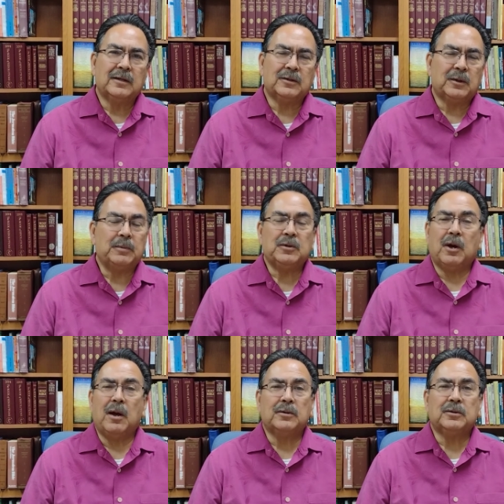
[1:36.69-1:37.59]
The
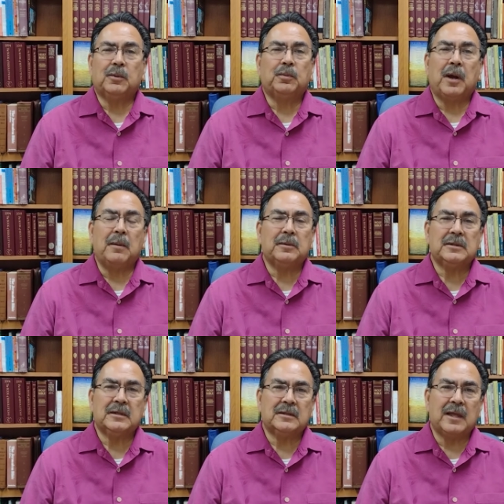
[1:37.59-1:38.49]
scripture also
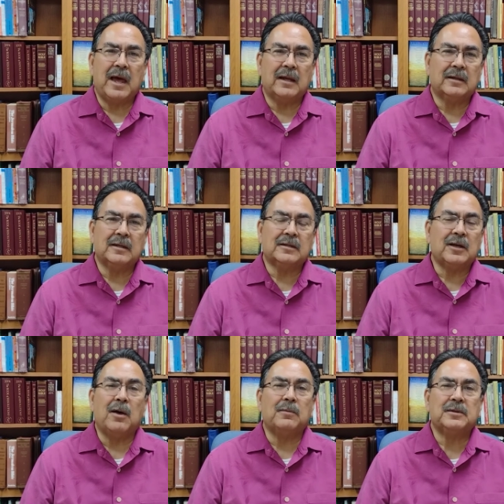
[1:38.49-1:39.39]
promises that in
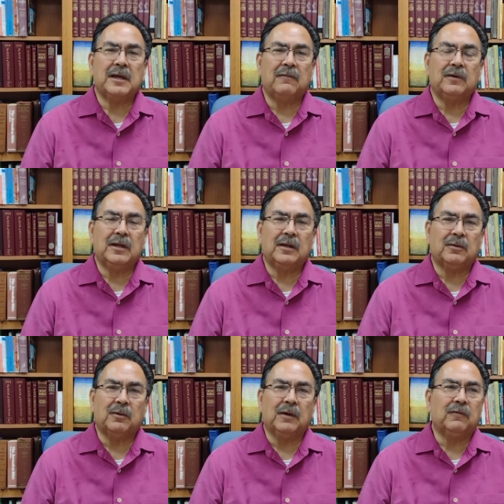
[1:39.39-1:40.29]
Psalm
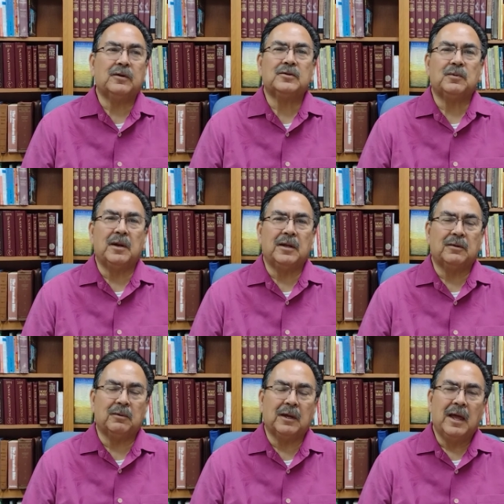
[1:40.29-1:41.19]
73, verse
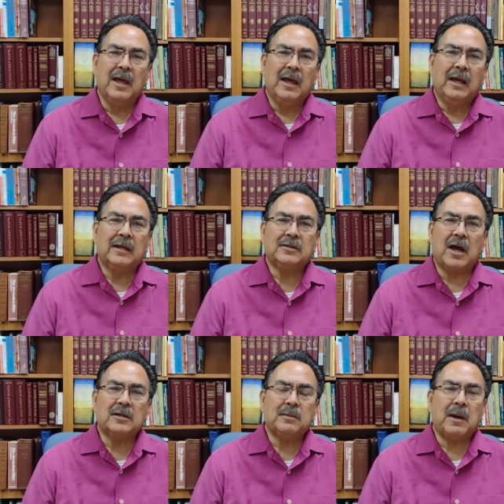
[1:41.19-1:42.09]
23, it
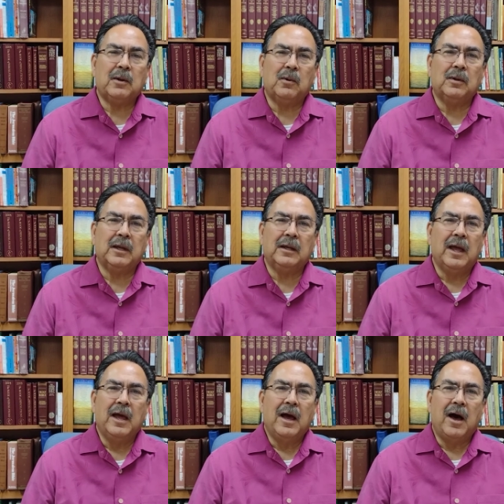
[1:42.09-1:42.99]
talks about holding
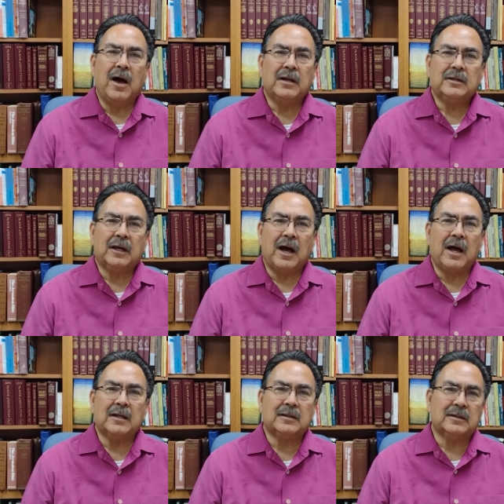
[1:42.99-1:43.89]
on to
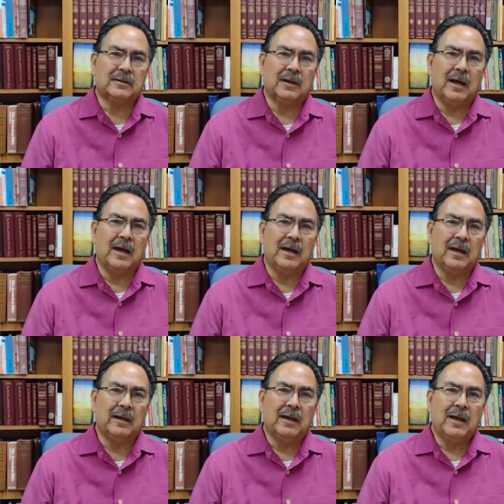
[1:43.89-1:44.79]
God's uh,
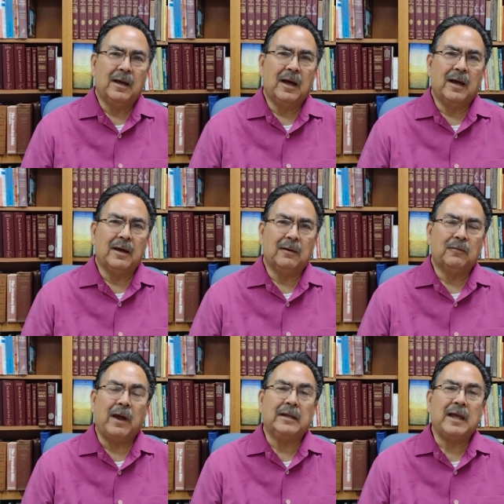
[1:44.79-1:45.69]
uh,
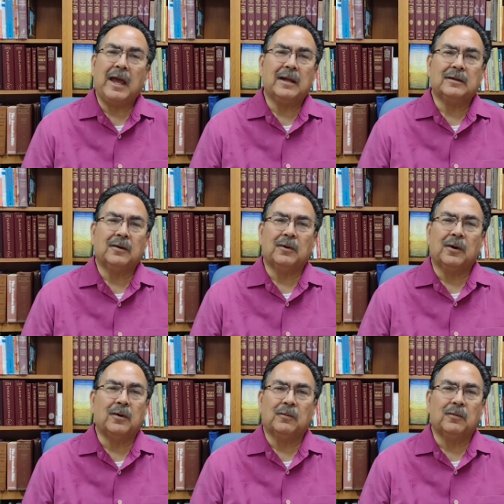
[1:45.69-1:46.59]
right hand or,
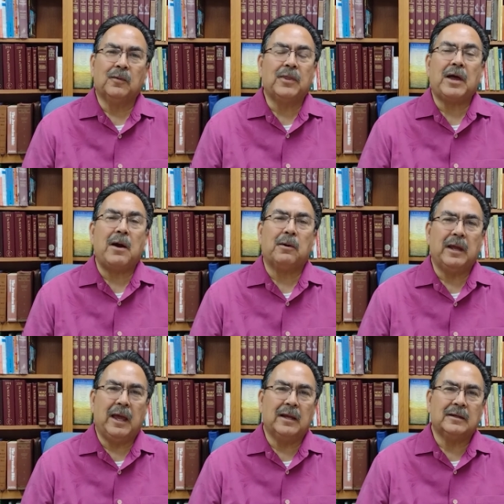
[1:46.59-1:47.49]
or with our
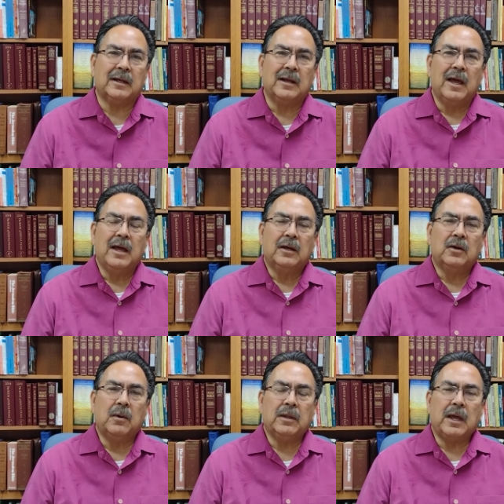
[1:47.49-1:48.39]
hand and
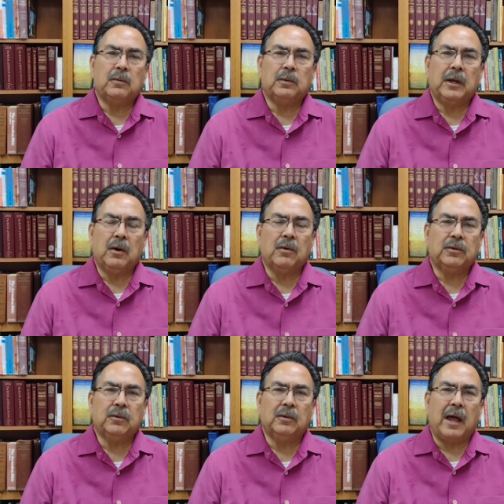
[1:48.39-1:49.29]
knowing that we go
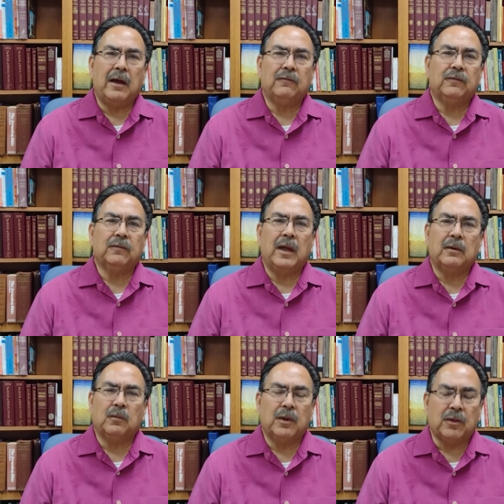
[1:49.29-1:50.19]
through life
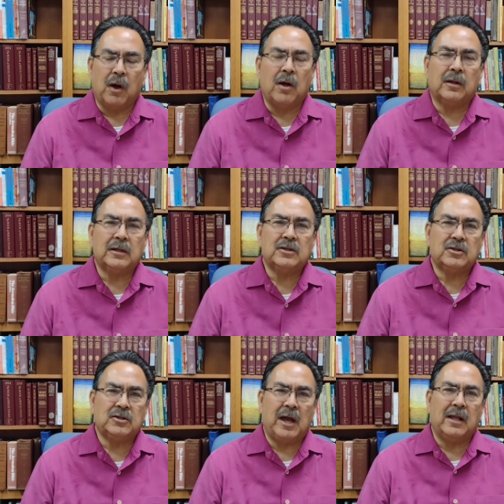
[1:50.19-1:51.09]
and with all
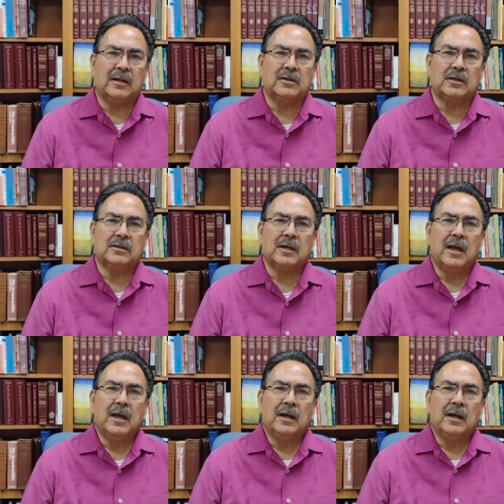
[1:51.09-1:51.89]
its challenges,